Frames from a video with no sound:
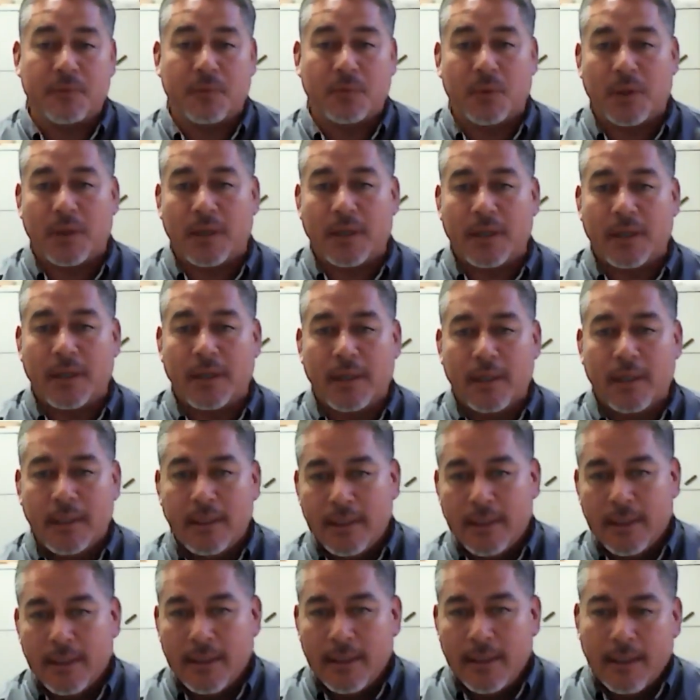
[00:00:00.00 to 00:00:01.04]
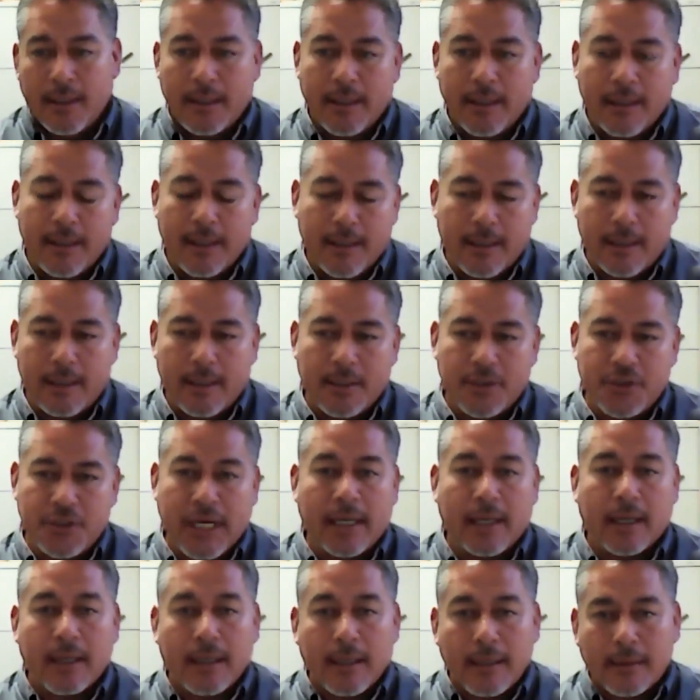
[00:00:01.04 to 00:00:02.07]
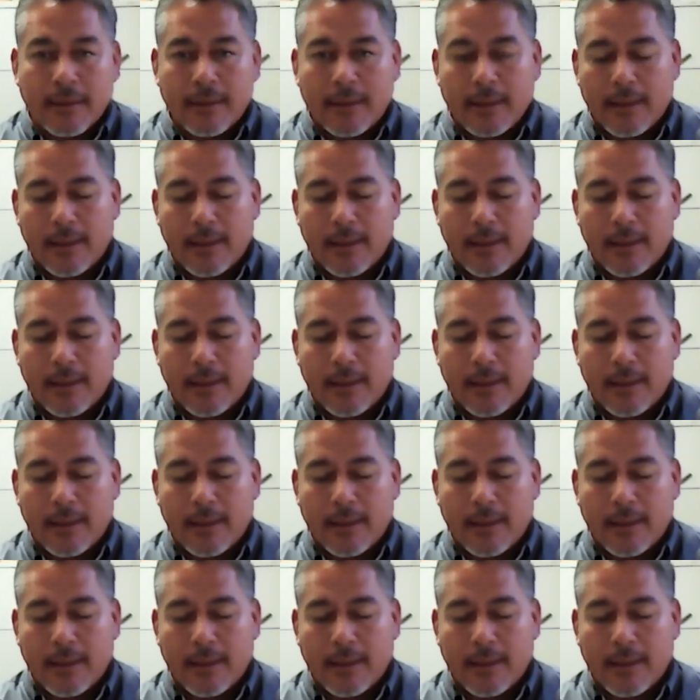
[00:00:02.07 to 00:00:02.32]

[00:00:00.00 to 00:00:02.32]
for Jenica.